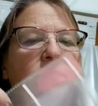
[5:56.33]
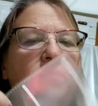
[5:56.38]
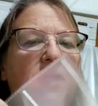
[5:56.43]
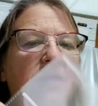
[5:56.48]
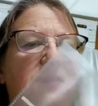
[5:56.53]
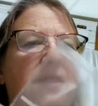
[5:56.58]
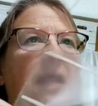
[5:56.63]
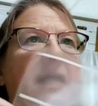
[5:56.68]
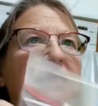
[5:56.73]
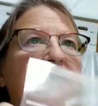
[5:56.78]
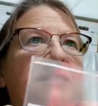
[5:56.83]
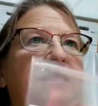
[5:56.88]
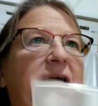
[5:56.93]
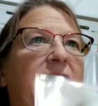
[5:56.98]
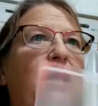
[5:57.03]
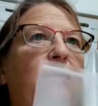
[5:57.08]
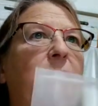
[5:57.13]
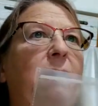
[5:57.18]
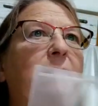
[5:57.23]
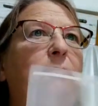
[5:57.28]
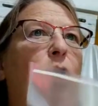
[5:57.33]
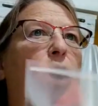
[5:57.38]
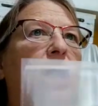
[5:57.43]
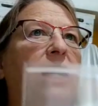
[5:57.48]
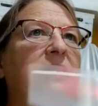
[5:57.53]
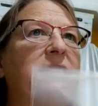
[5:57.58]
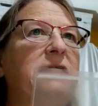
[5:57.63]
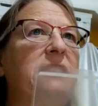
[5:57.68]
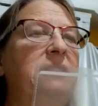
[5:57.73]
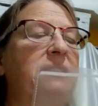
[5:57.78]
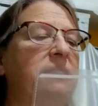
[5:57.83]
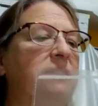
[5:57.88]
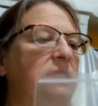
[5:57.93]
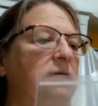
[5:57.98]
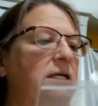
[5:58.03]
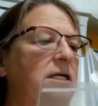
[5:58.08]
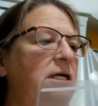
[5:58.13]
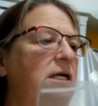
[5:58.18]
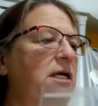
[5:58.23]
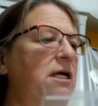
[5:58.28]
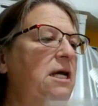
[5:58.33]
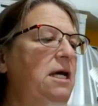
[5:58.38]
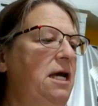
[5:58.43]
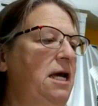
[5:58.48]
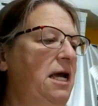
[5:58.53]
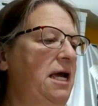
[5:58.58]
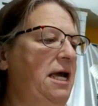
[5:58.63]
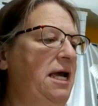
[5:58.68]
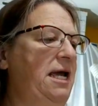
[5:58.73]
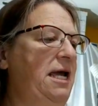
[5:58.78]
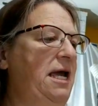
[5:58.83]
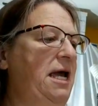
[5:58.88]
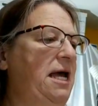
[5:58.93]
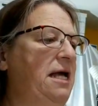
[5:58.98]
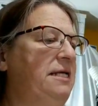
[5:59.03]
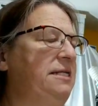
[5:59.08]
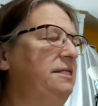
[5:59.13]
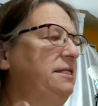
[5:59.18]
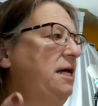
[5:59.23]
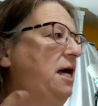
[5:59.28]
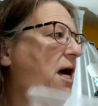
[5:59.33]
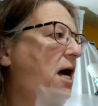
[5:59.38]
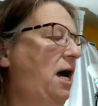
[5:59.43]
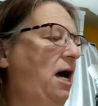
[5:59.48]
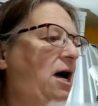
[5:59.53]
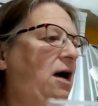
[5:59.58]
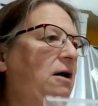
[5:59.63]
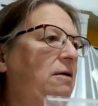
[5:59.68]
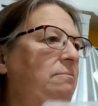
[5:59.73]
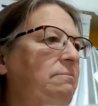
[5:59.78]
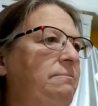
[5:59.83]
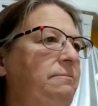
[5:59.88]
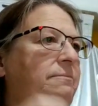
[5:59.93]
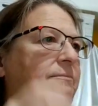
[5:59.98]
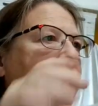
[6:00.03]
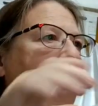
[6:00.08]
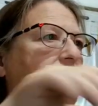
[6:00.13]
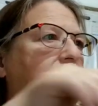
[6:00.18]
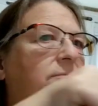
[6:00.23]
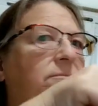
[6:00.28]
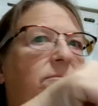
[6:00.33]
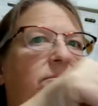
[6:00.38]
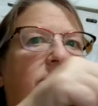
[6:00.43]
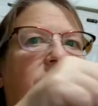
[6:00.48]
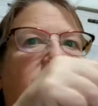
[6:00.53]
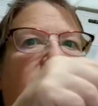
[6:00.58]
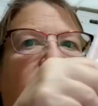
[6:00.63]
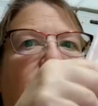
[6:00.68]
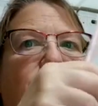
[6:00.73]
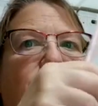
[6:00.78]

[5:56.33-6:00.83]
that I stick on my boxes, and they're